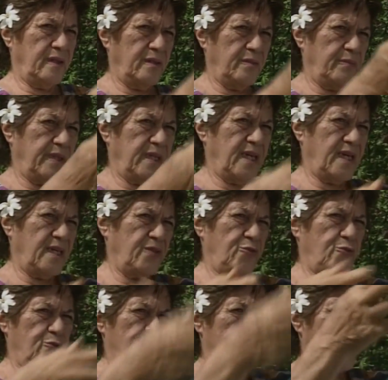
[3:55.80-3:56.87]
then
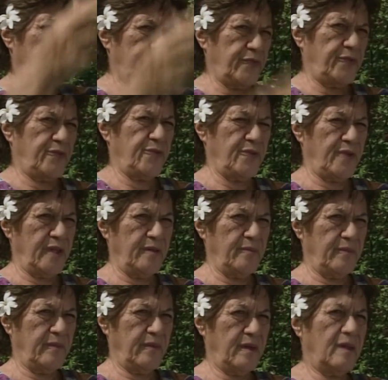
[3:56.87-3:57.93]
began to shift to
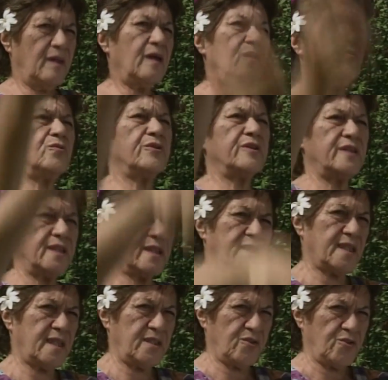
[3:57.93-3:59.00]
them, and they would
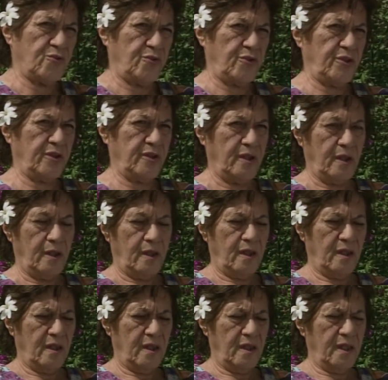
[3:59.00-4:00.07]
dictate to her.
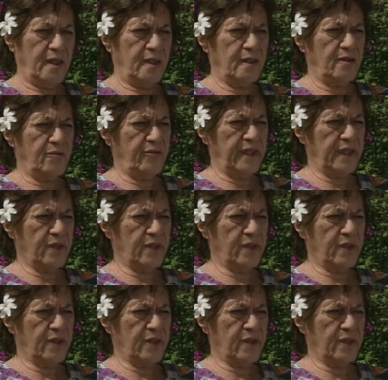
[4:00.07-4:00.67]
And the